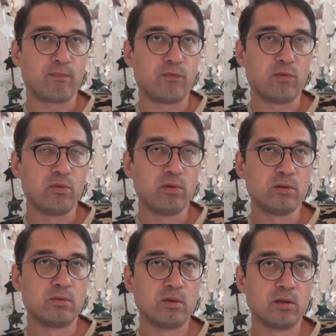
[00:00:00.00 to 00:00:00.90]
Fool
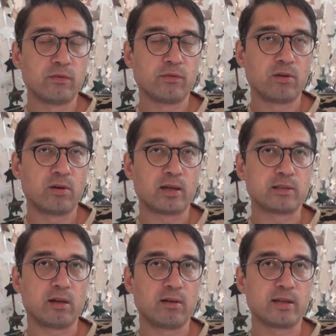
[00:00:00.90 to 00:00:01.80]
Google for
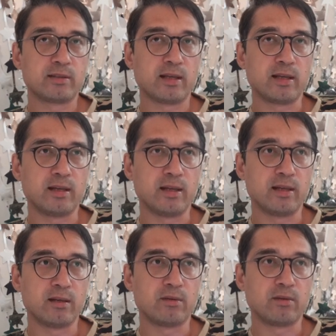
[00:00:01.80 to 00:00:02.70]
as long as they
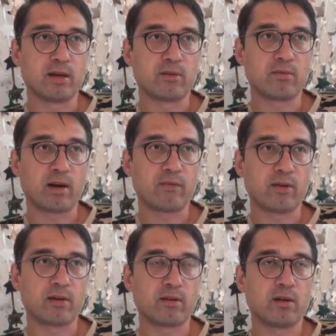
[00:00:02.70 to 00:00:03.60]
needed to get
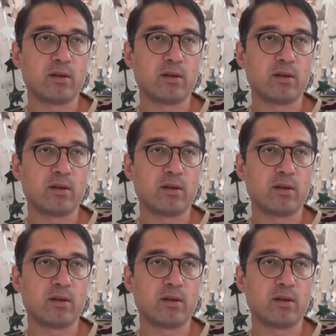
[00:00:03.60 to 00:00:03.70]
traffic